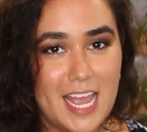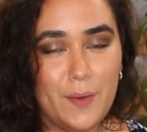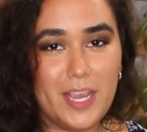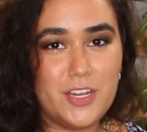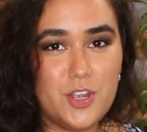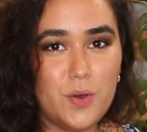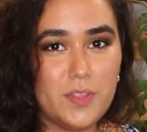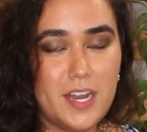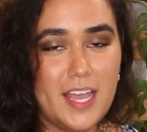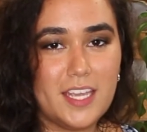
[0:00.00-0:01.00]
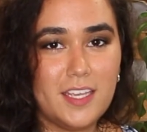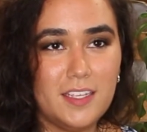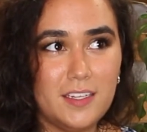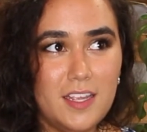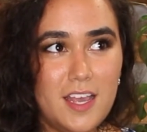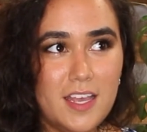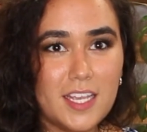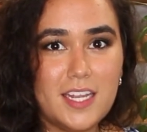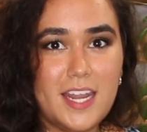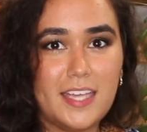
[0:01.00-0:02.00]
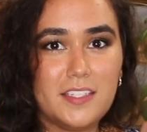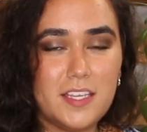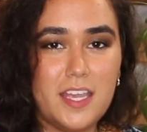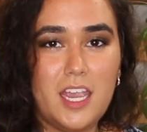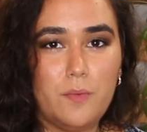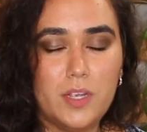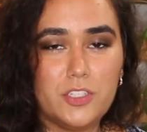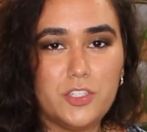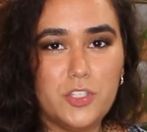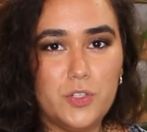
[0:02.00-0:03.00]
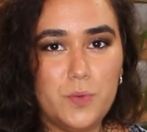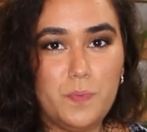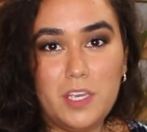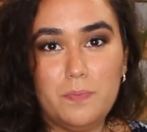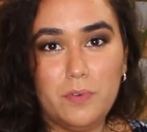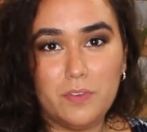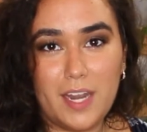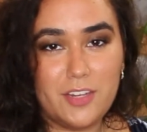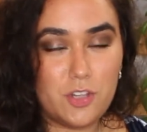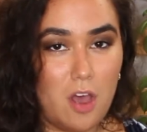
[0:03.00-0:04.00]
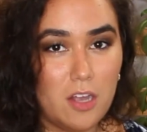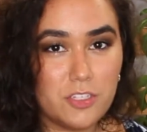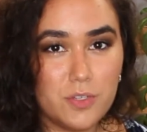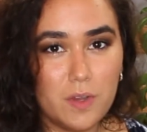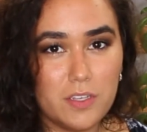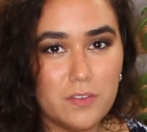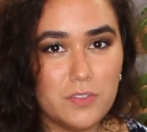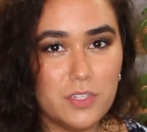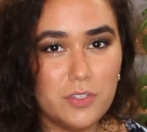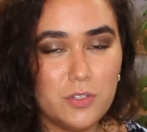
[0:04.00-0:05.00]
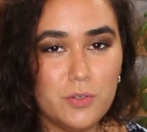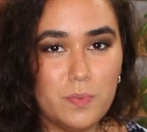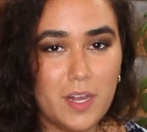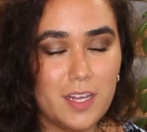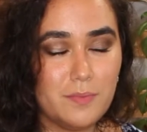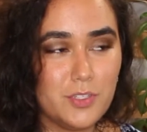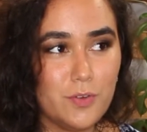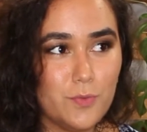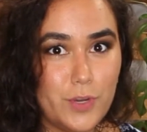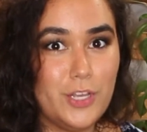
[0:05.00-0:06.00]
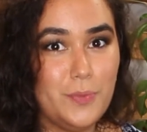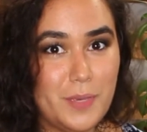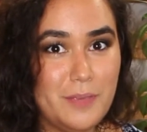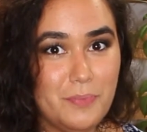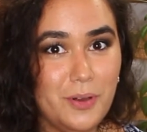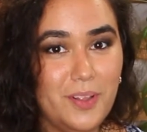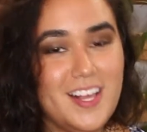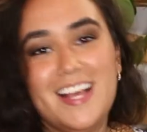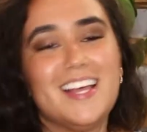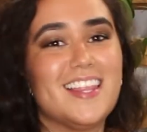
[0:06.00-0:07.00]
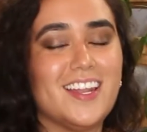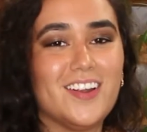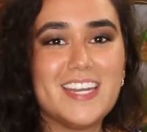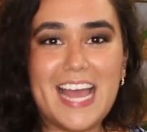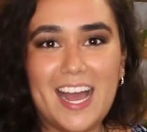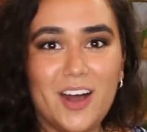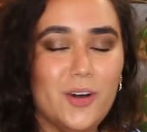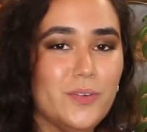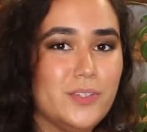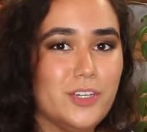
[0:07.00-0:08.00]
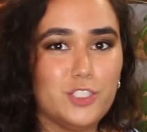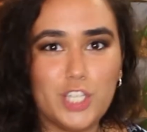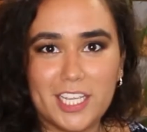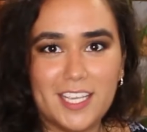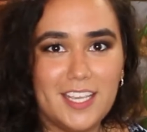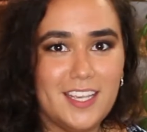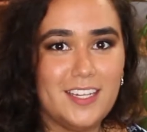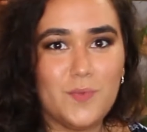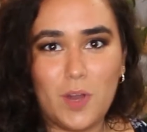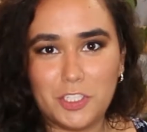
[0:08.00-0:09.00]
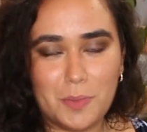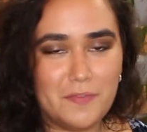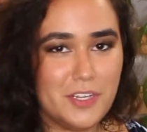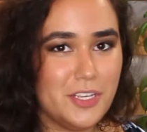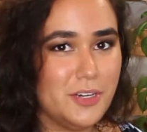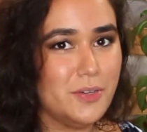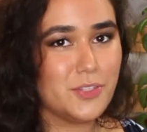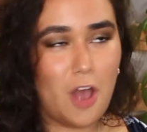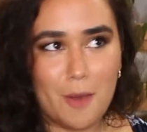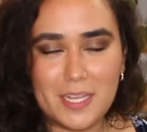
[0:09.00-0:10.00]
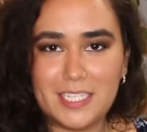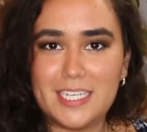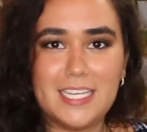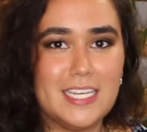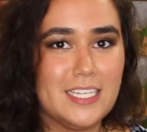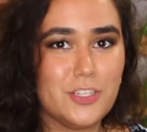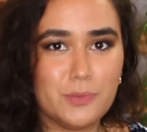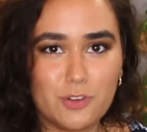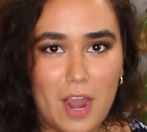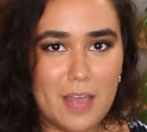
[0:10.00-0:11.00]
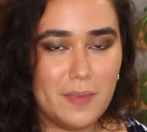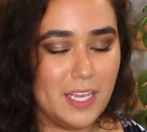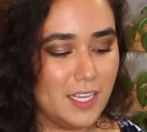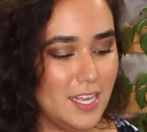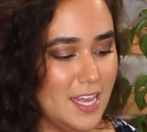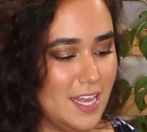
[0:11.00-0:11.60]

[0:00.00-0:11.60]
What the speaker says: now I know that I can connect the camera to people that I talk to on YouTube, so real people that are now, you know, checking in and watching my videos, commenting, subscribing.